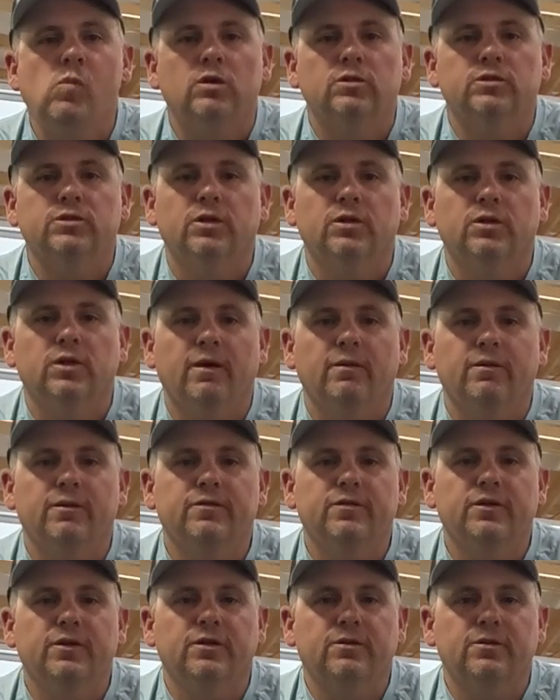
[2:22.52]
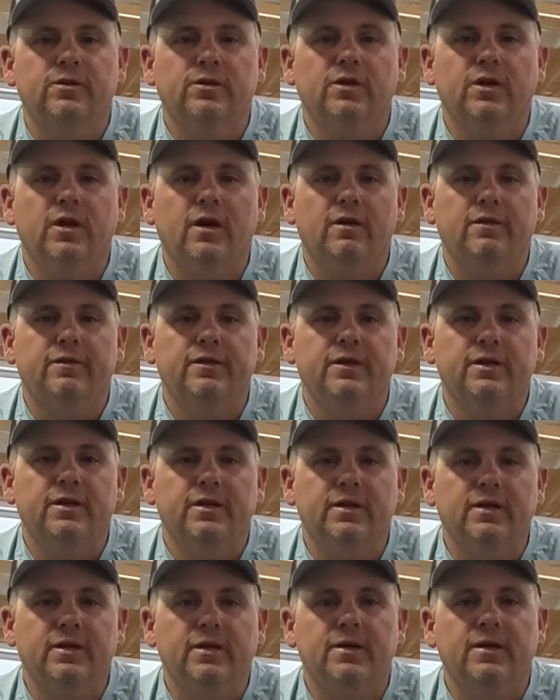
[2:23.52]
So I was feeling real
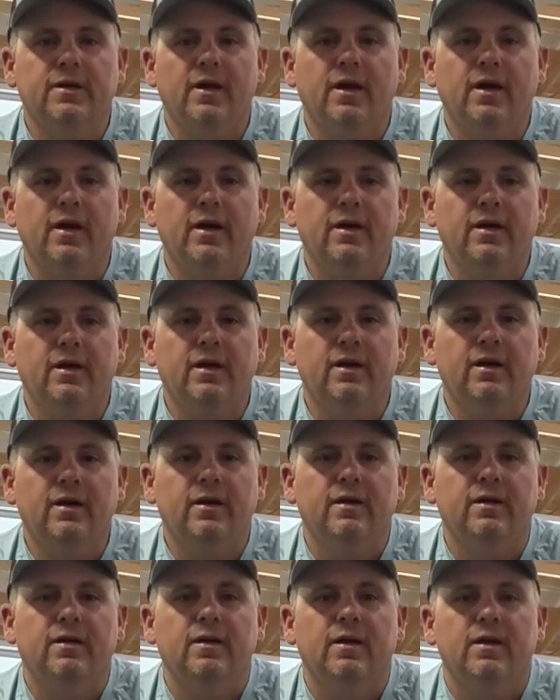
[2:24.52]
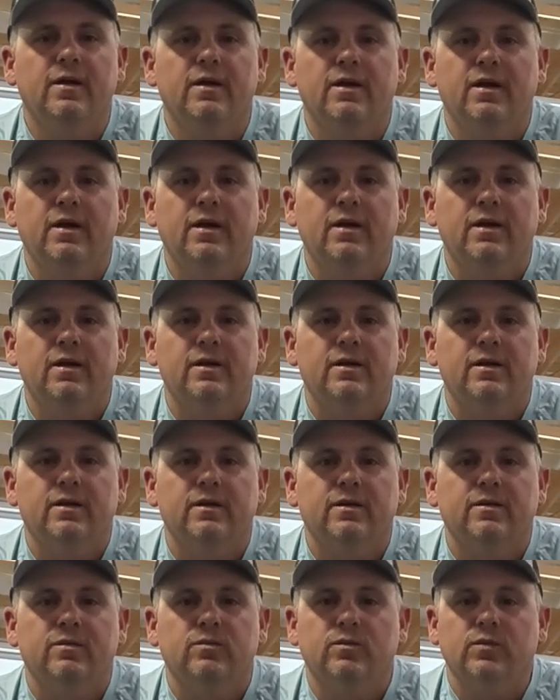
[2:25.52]
confident. I
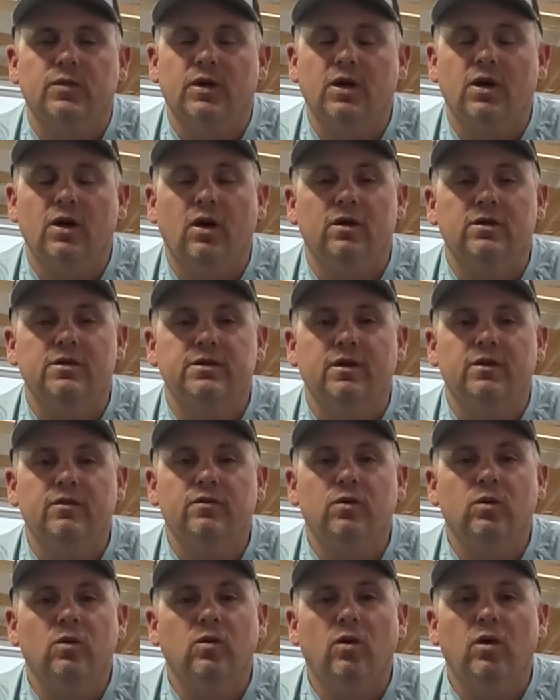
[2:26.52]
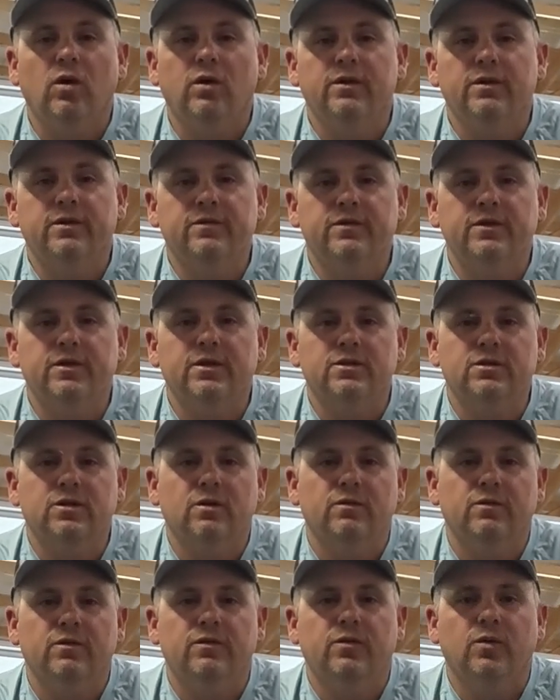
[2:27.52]
caught several quality fish
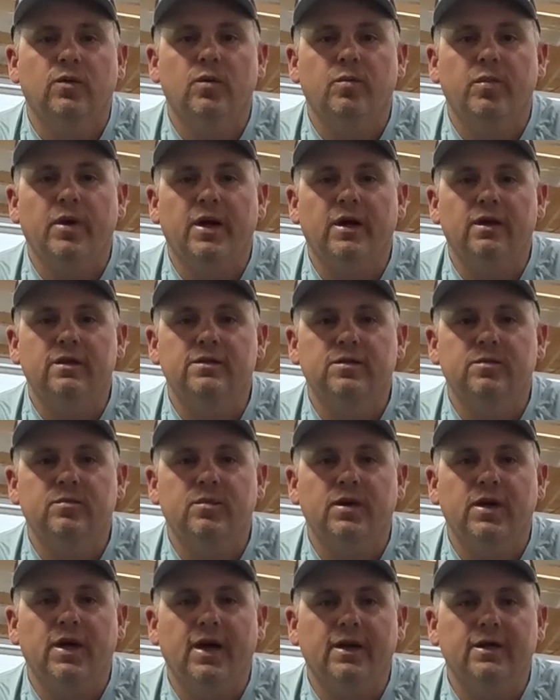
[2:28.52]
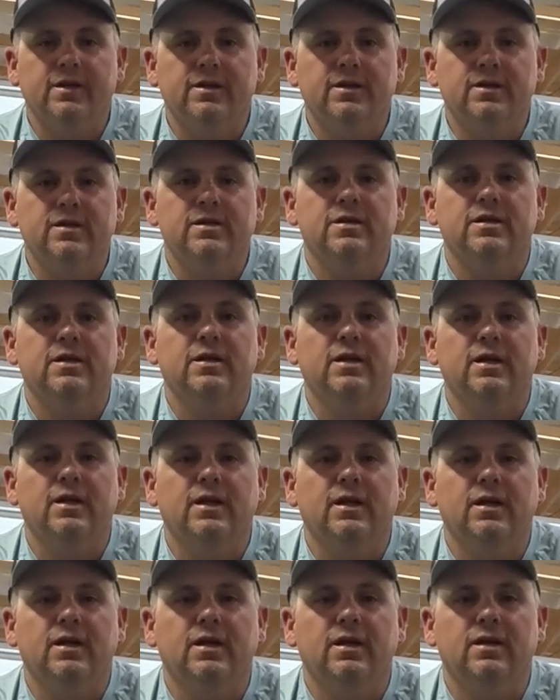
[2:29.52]
over 4 pounds in practice,
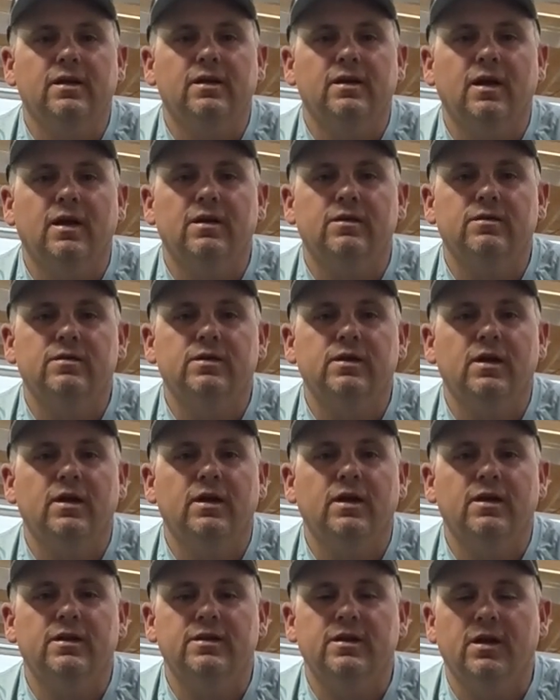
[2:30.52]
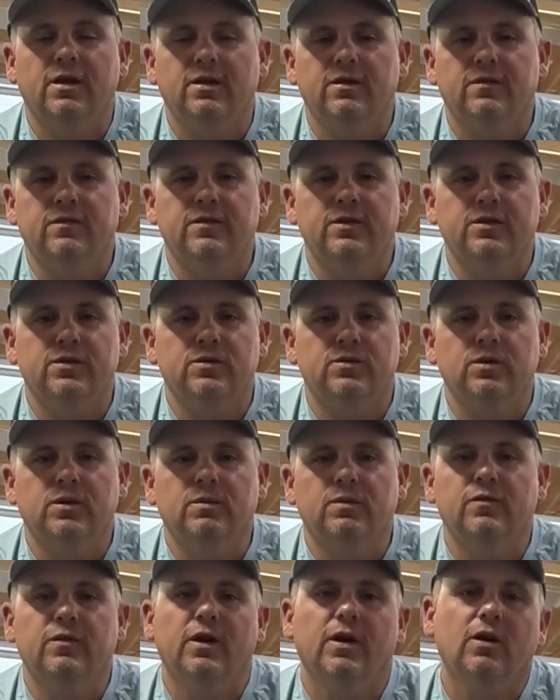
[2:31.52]
and I let a ton of fish
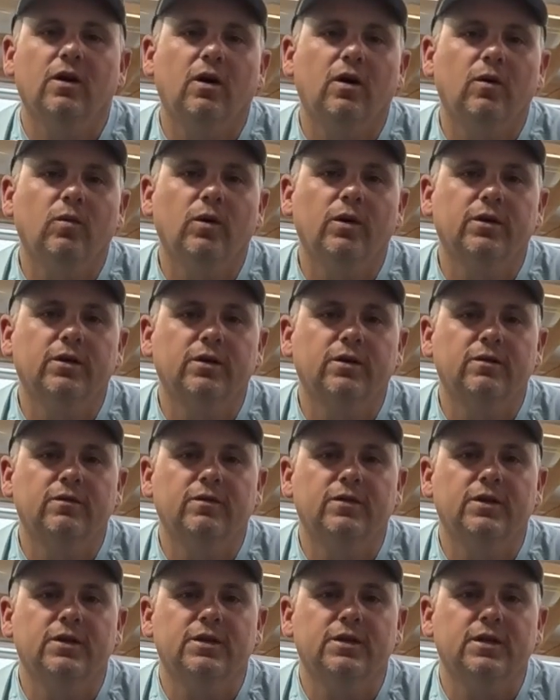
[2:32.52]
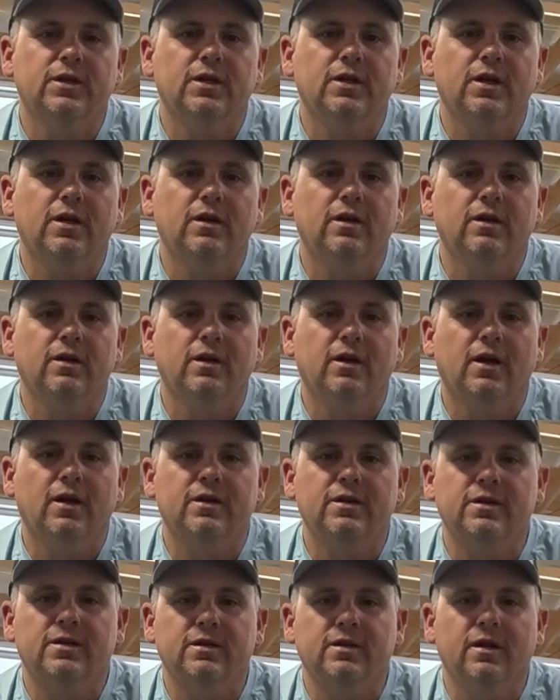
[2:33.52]
swim. If I caught one good fish in an area, I
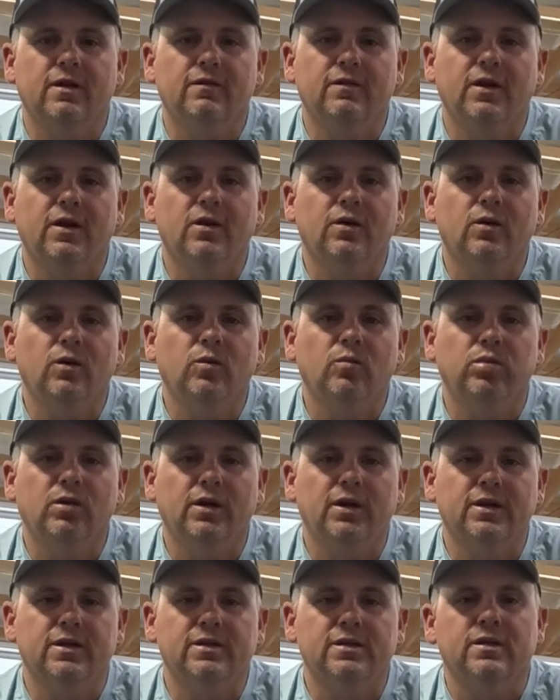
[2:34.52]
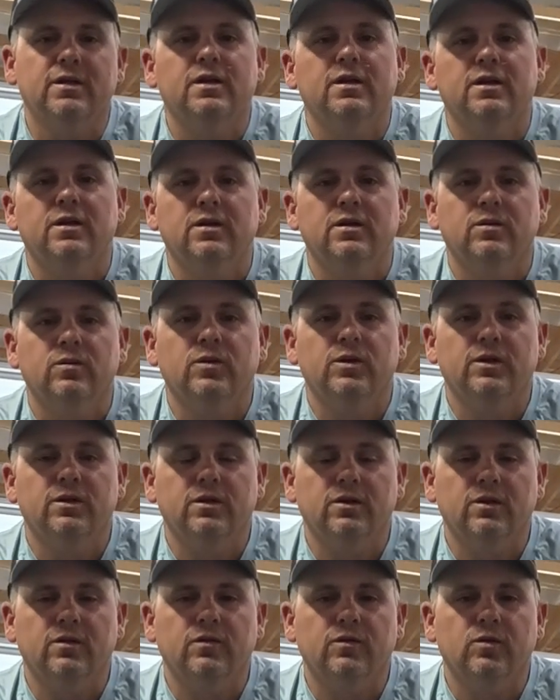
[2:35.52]
just left that whole place, went and
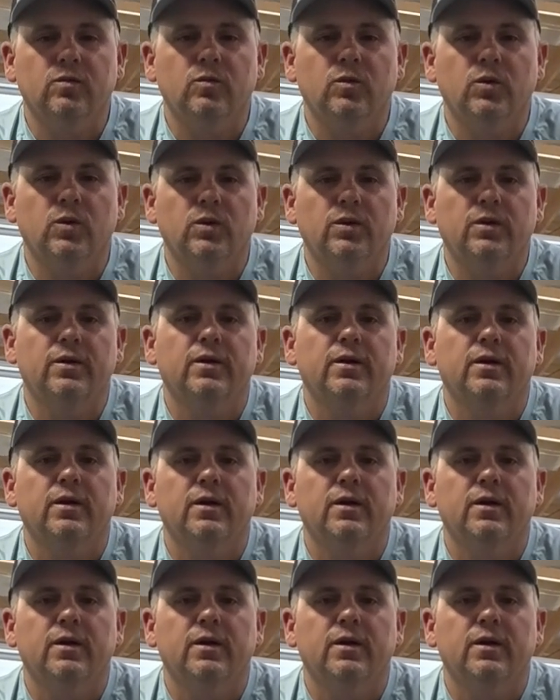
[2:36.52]
looked for more.